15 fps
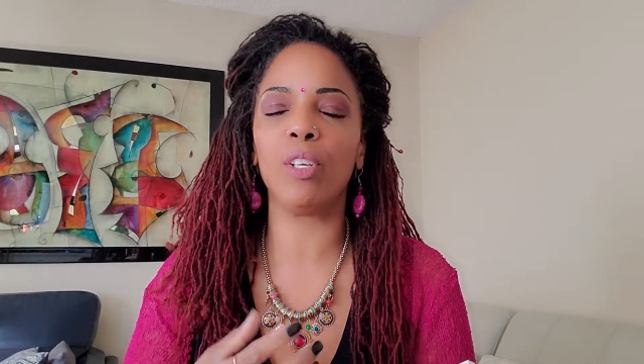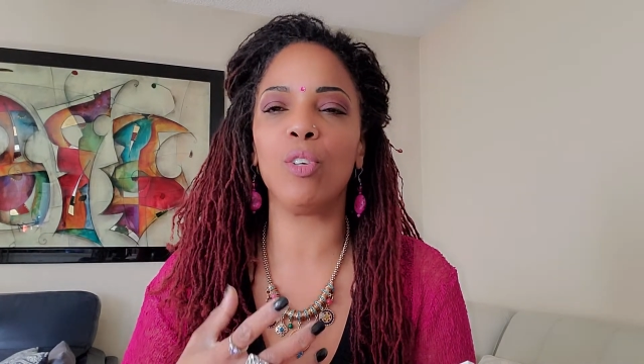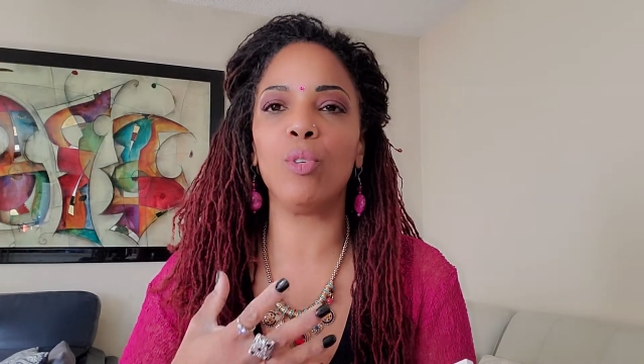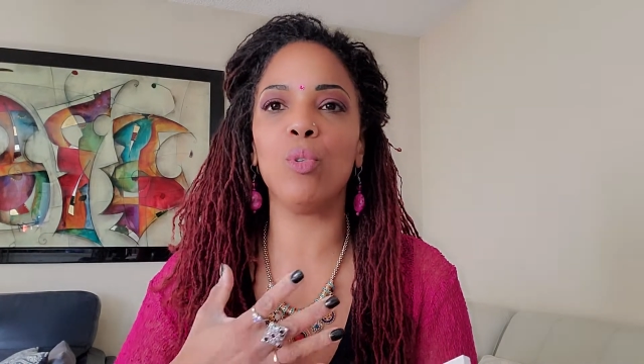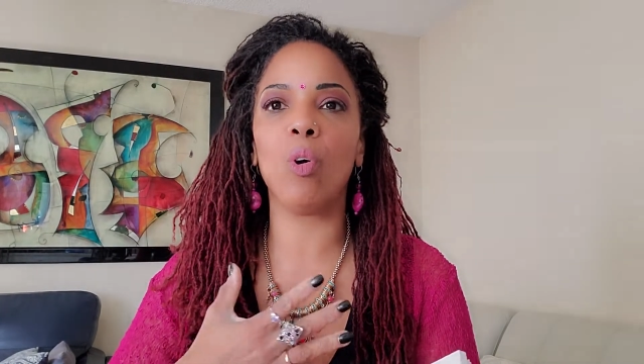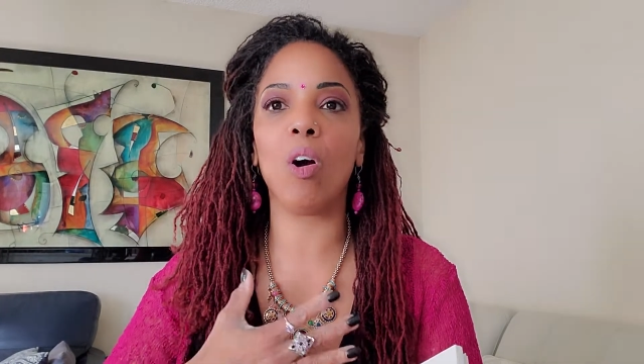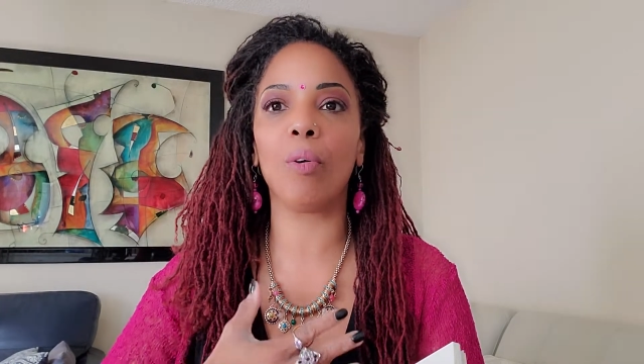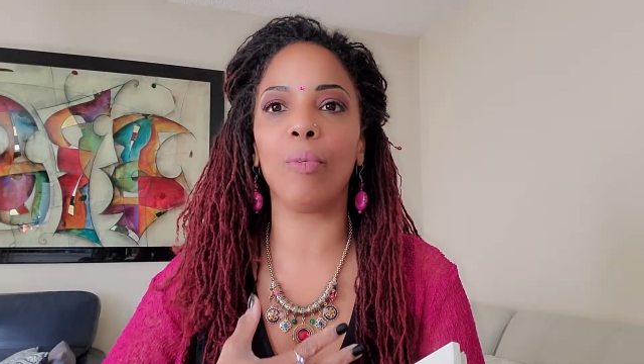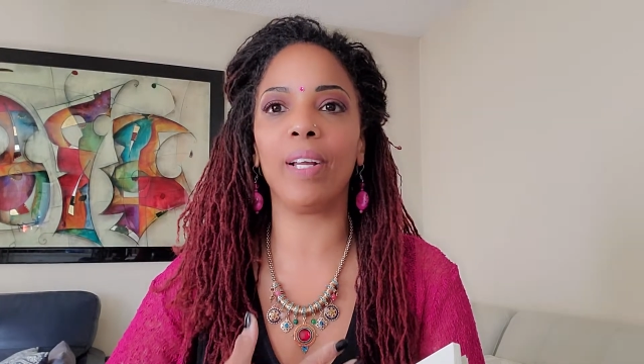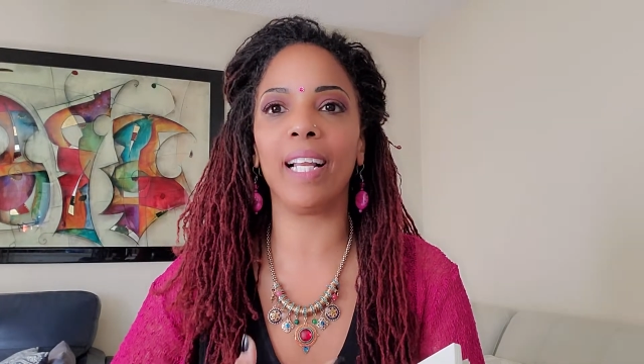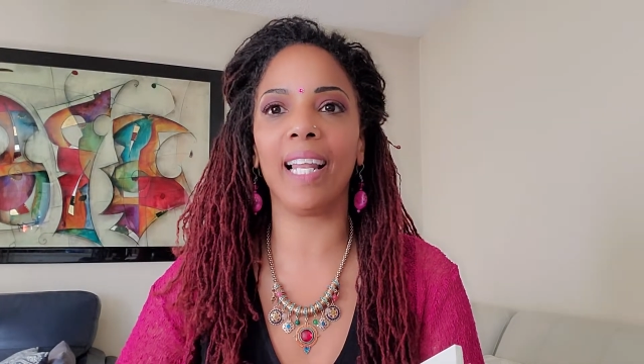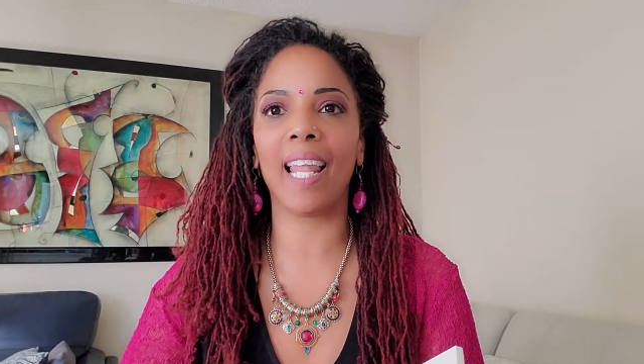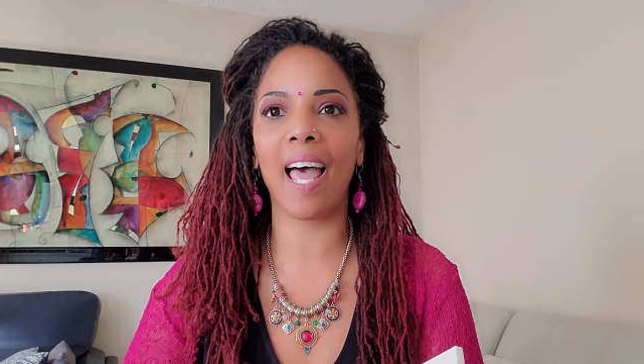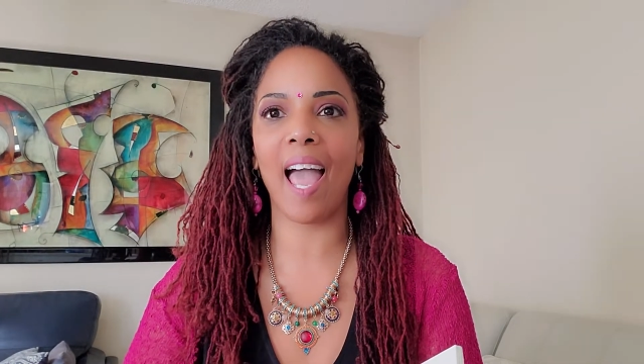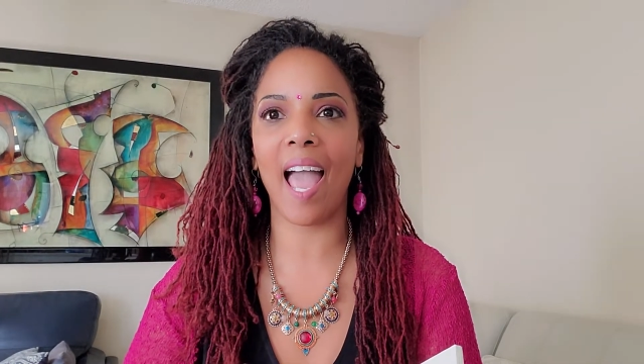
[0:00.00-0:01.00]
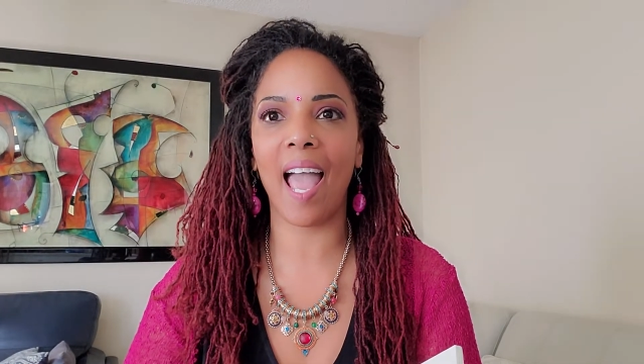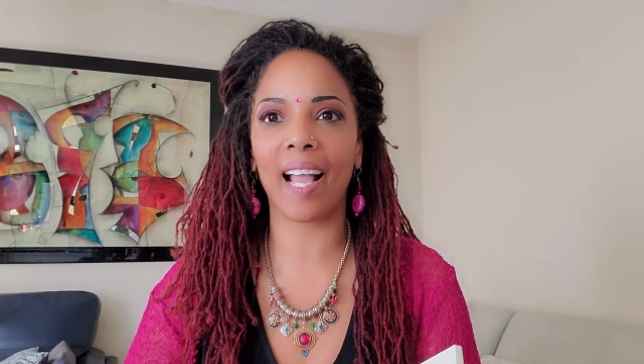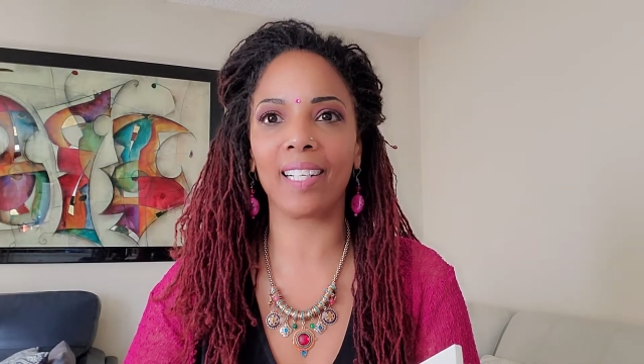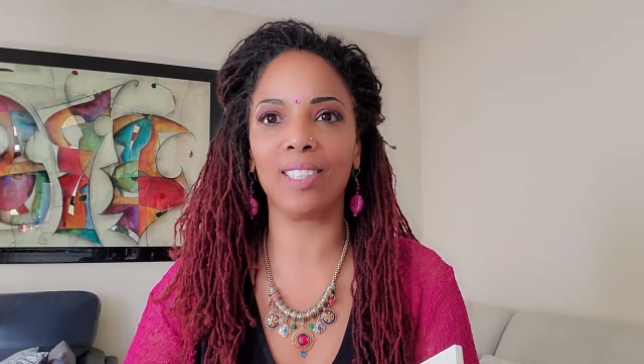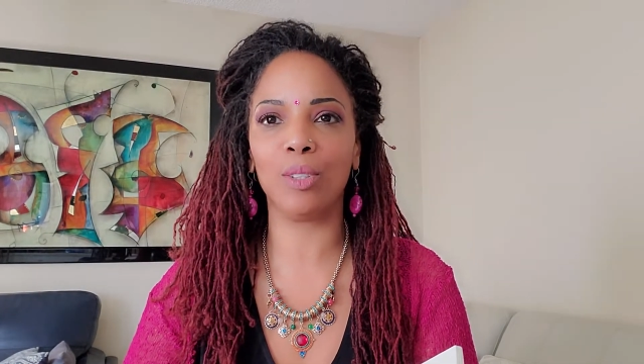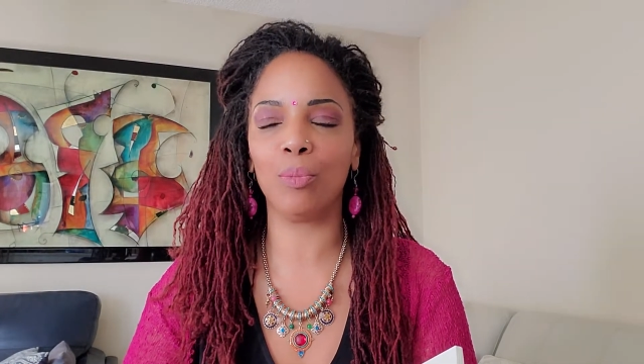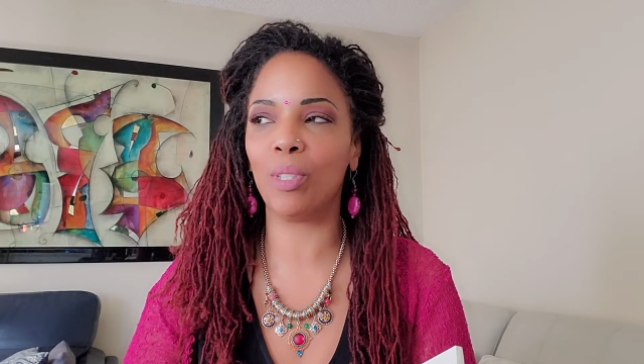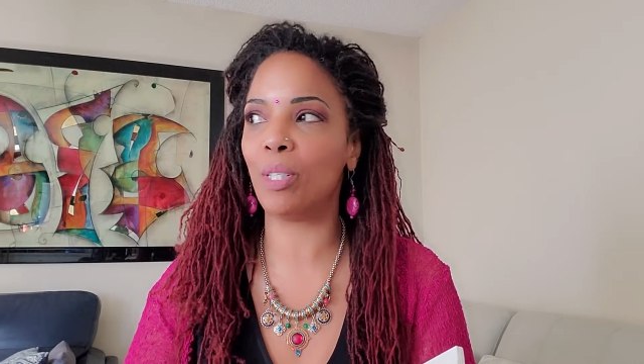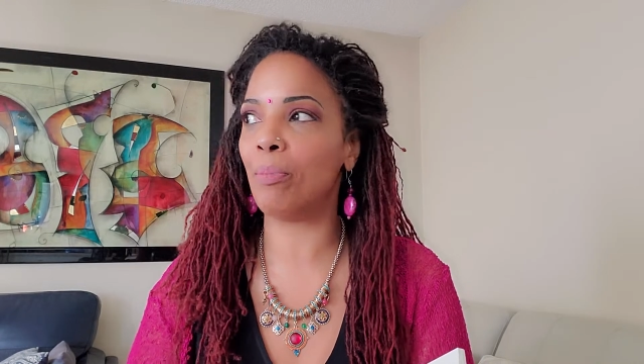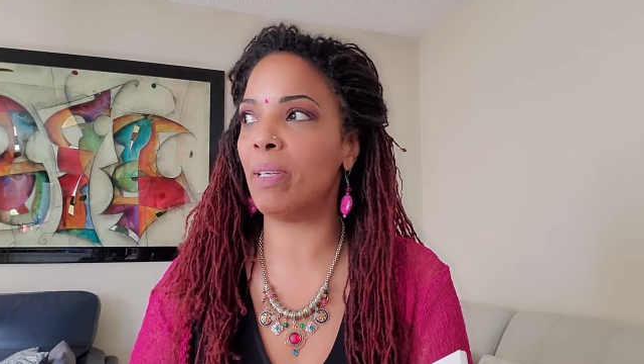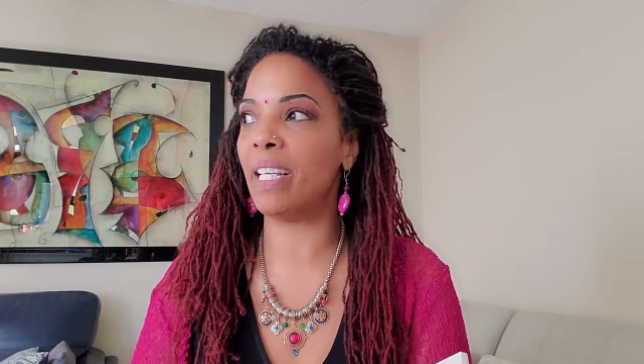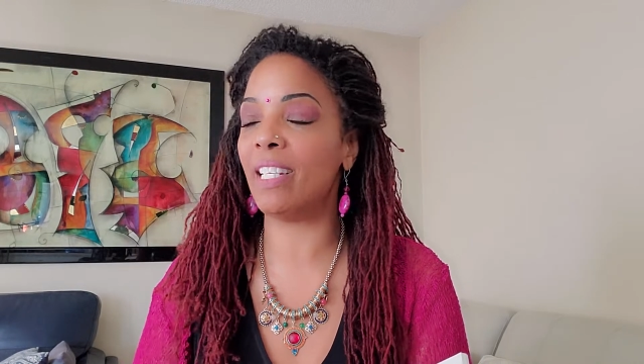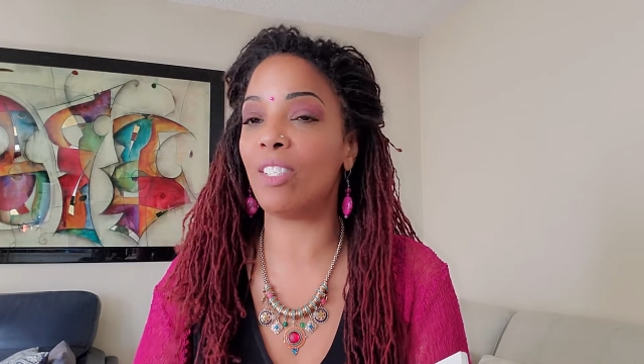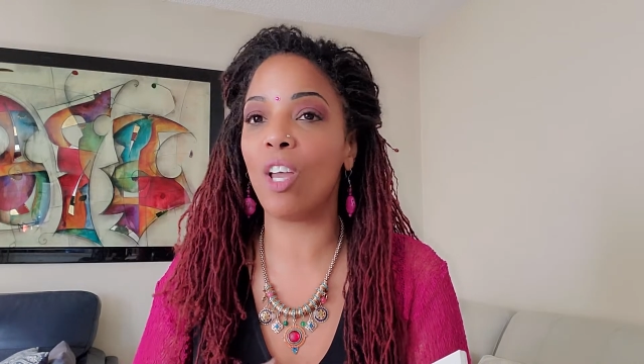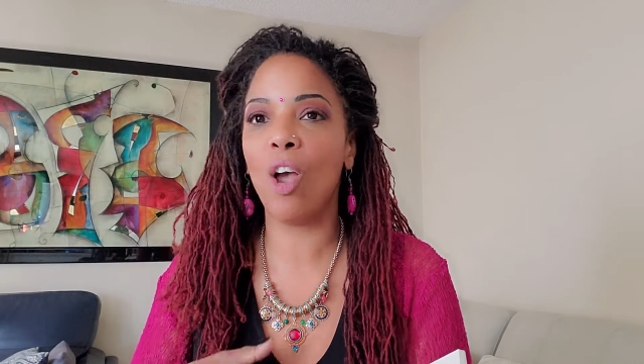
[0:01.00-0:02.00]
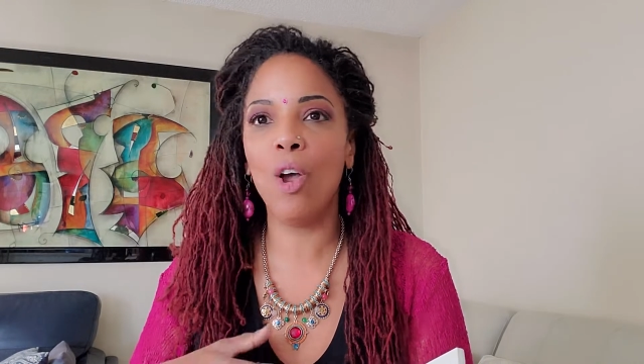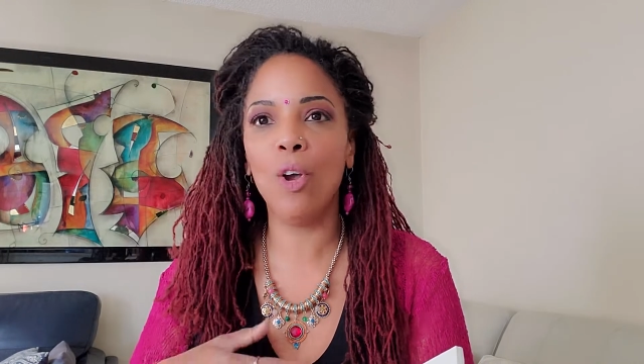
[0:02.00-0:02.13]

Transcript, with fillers: you are relaxed, which means